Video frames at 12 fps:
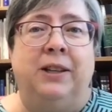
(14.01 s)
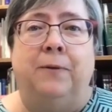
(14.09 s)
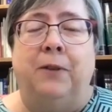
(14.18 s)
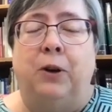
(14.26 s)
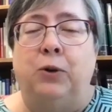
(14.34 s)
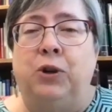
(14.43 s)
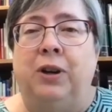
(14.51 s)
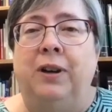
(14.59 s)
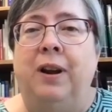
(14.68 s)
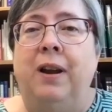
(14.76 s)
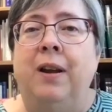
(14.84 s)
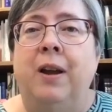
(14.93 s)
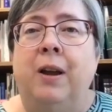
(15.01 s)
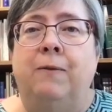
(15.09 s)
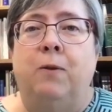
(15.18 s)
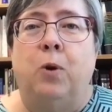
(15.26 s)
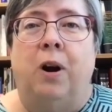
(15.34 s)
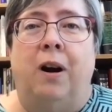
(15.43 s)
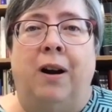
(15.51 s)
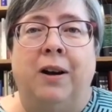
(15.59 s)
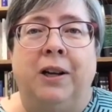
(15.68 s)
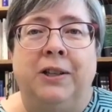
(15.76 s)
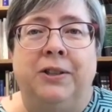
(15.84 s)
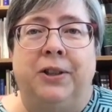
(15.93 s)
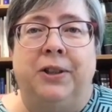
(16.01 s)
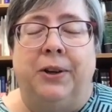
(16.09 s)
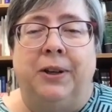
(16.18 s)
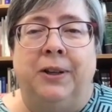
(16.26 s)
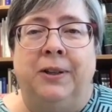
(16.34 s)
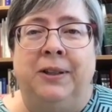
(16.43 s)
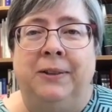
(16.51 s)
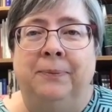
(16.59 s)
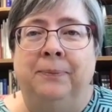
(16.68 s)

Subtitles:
devotion for August 3rd.